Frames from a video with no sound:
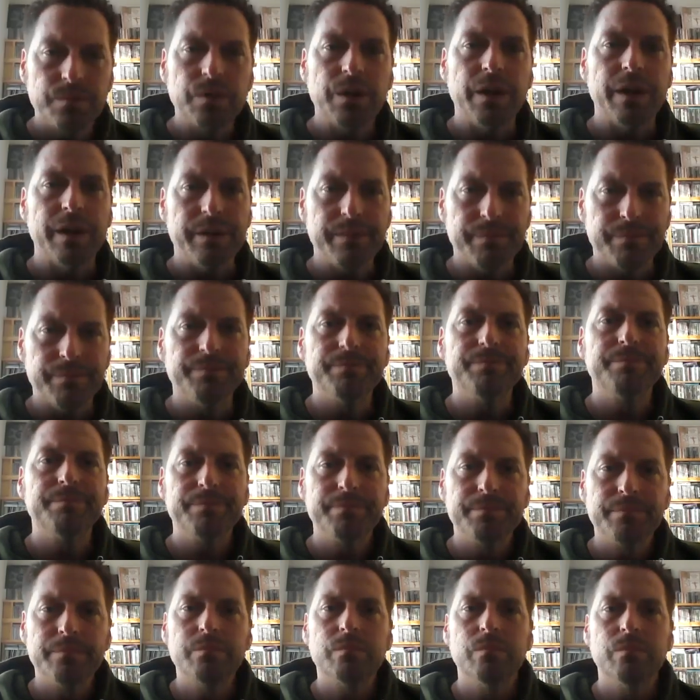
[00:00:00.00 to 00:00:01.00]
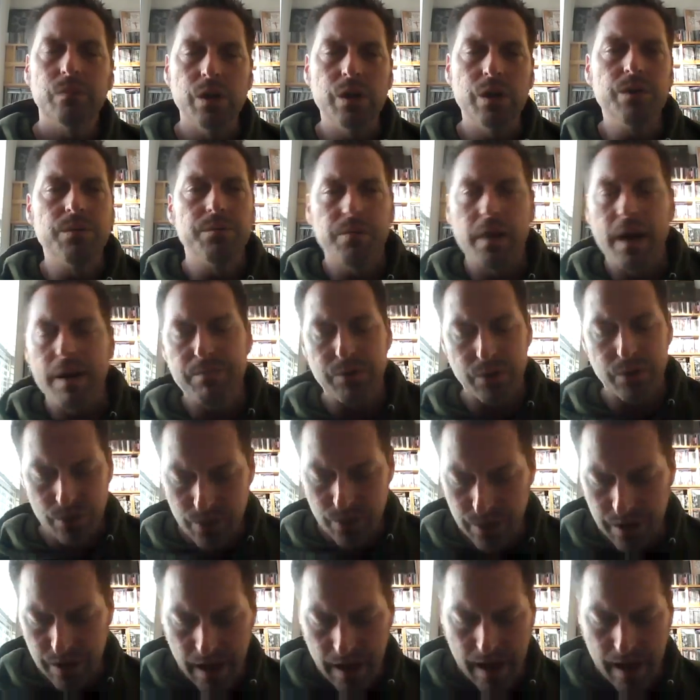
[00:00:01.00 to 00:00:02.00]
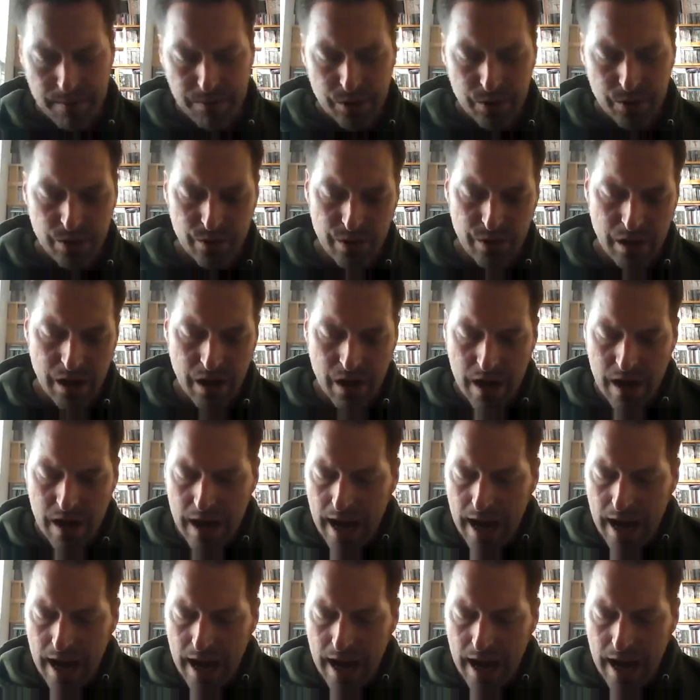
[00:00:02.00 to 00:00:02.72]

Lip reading: Yeah. No, absolutely, absolutely.